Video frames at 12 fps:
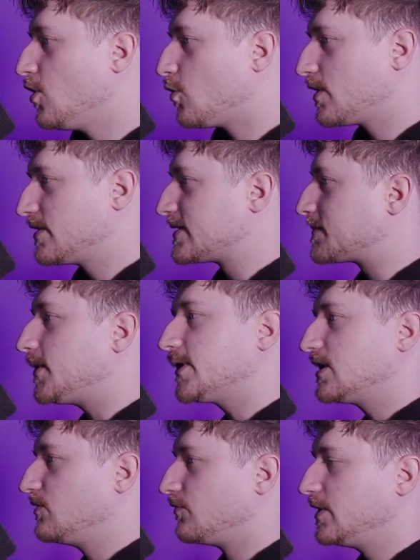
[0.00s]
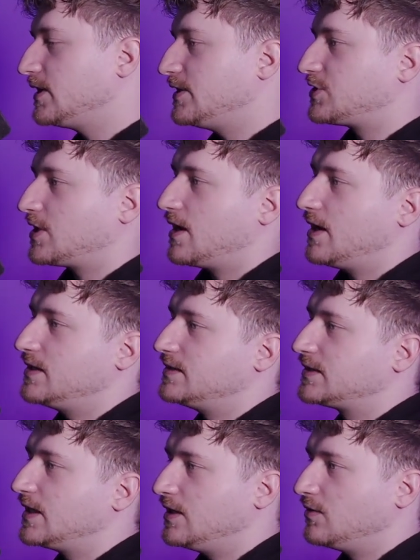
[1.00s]
where this plugin really
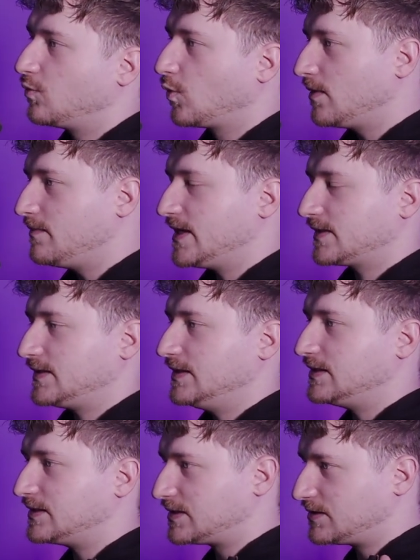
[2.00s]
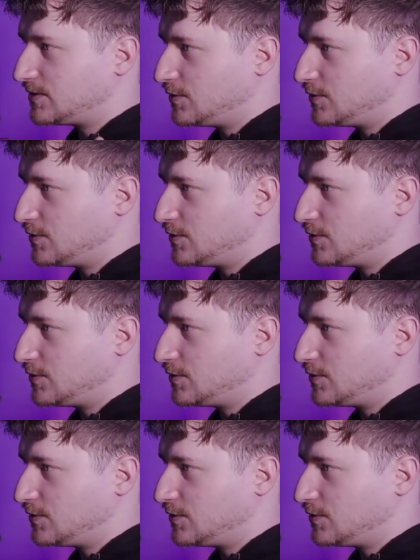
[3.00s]
shines and what makes these